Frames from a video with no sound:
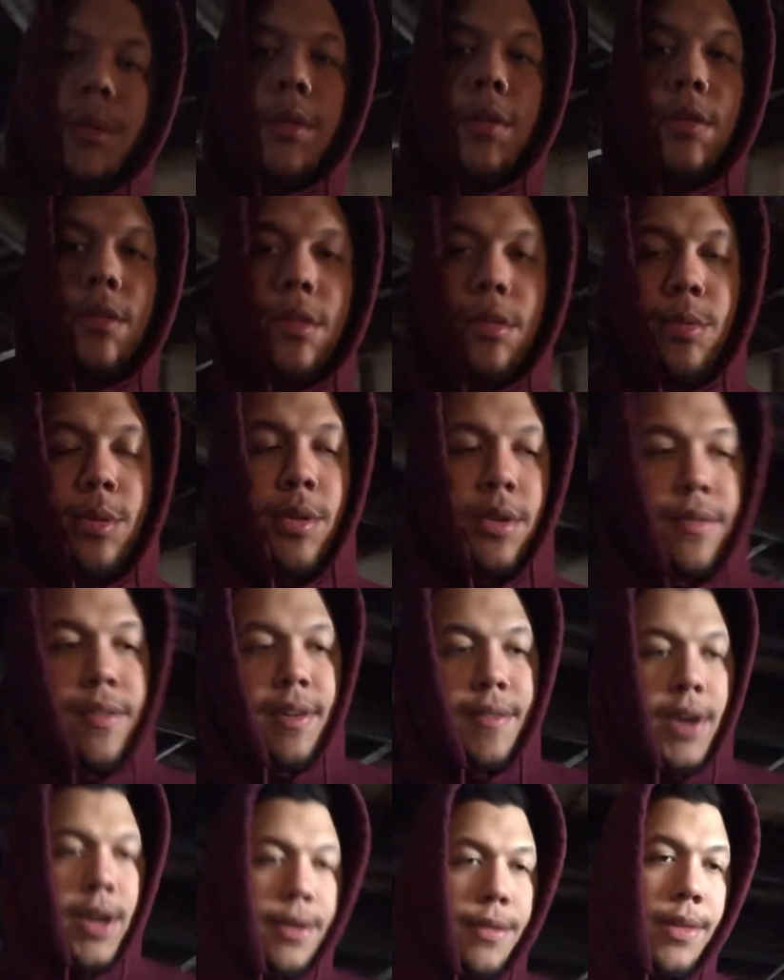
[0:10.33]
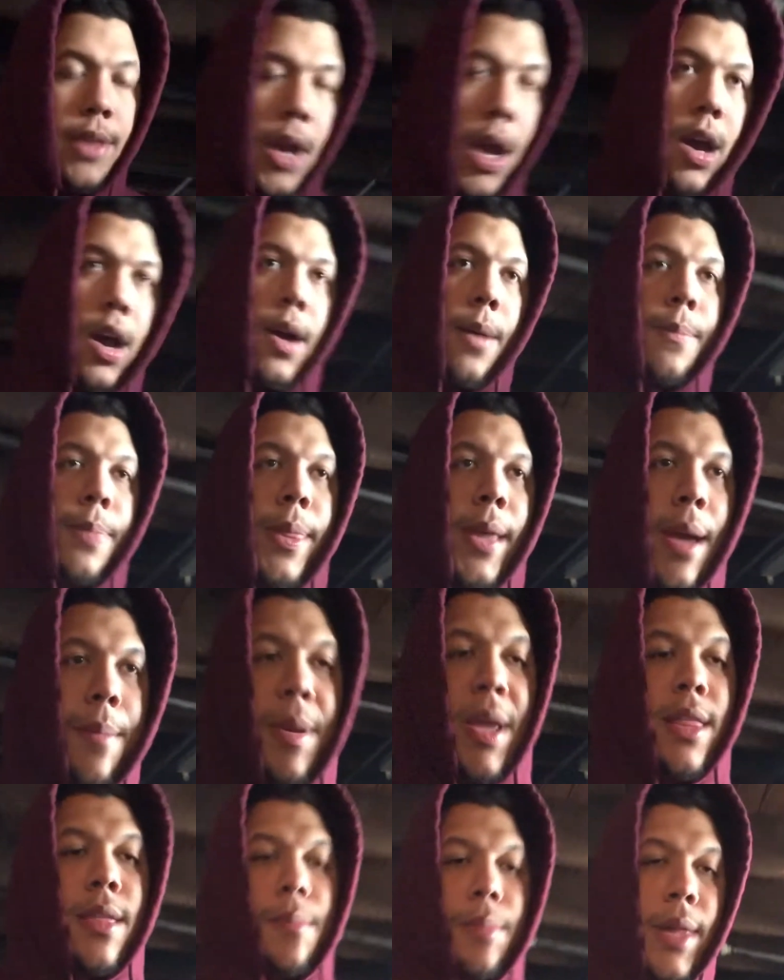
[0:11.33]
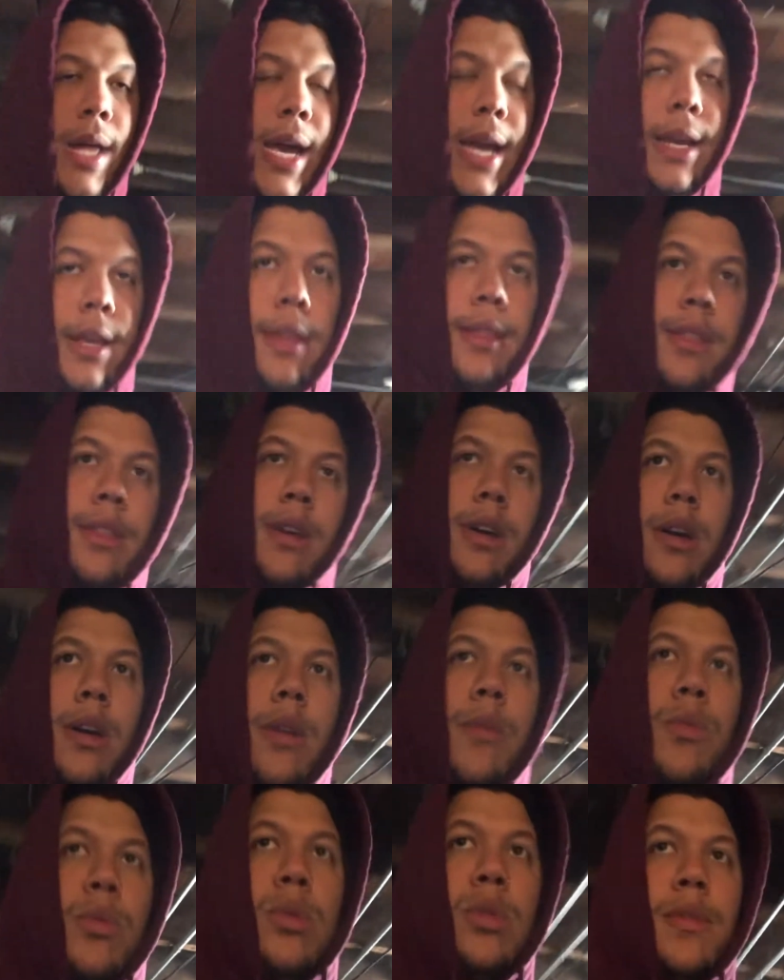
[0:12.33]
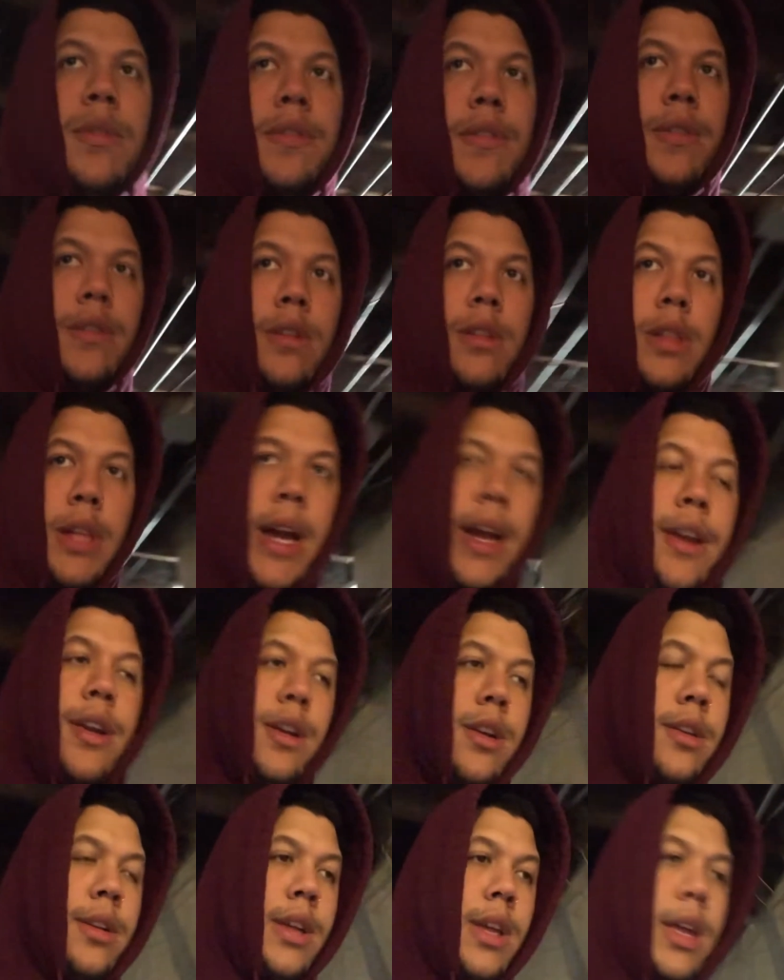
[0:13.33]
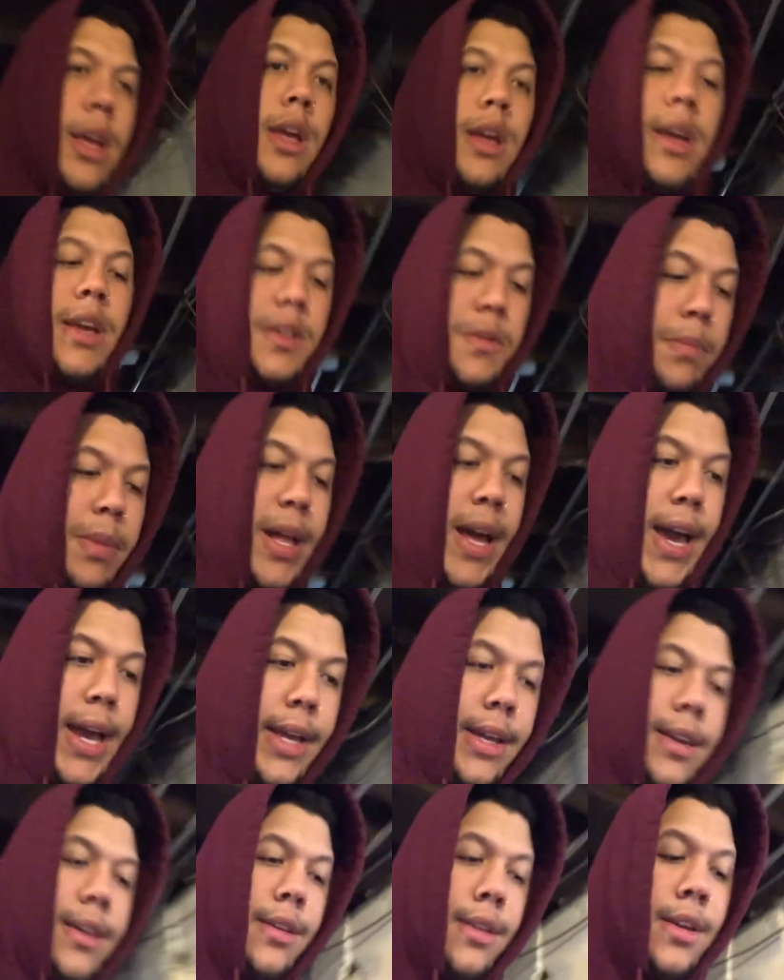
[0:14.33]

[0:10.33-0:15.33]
the 335i. I painted them black. The roof liner is black.